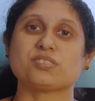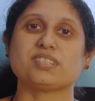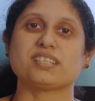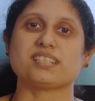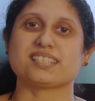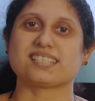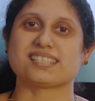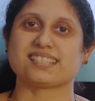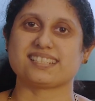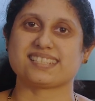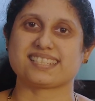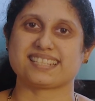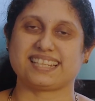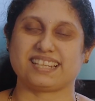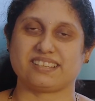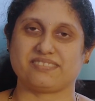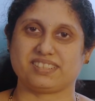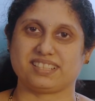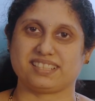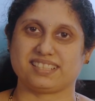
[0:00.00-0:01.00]
to the research
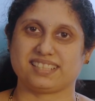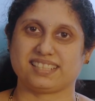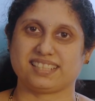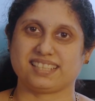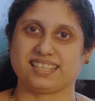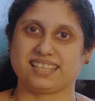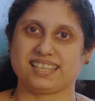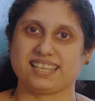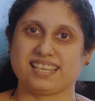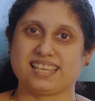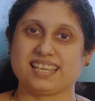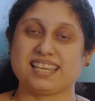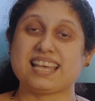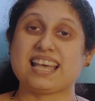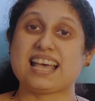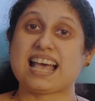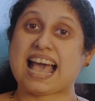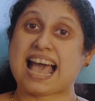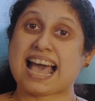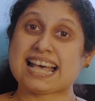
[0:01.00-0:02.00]
level.
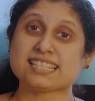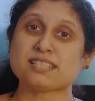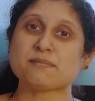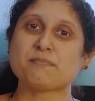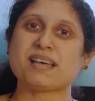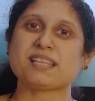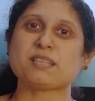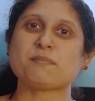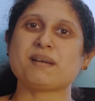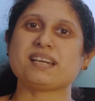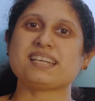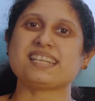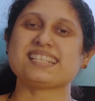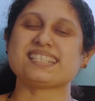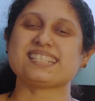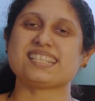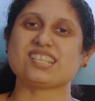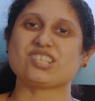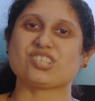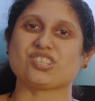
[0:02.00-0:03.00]
As a
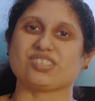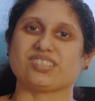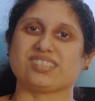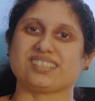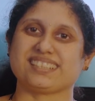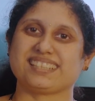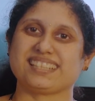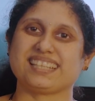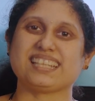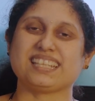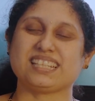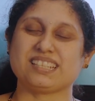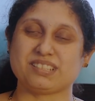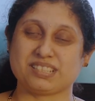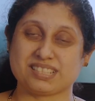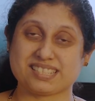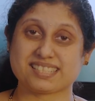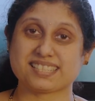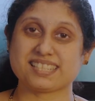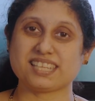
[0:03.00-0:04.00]
mathematics teacher in
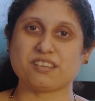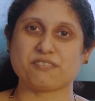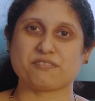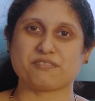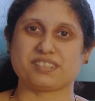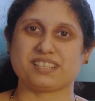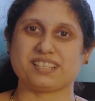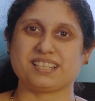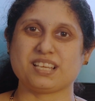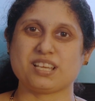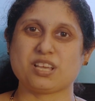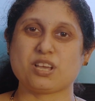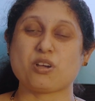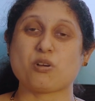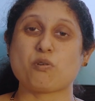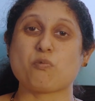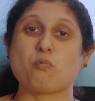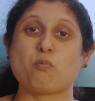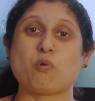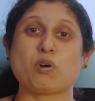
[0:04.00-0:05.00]
CFAL,
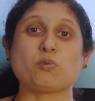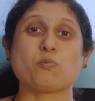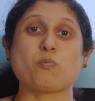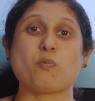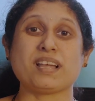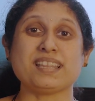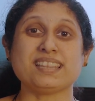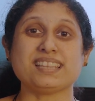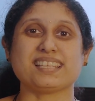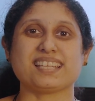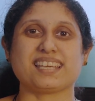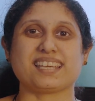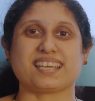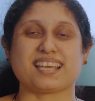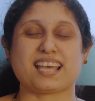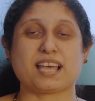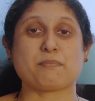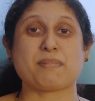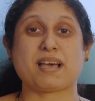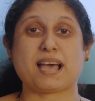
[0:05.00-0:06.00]
what one thing
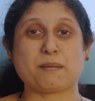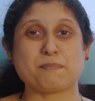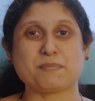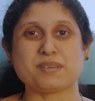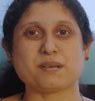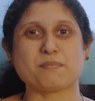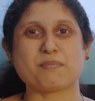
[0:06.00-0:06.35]
I'm happy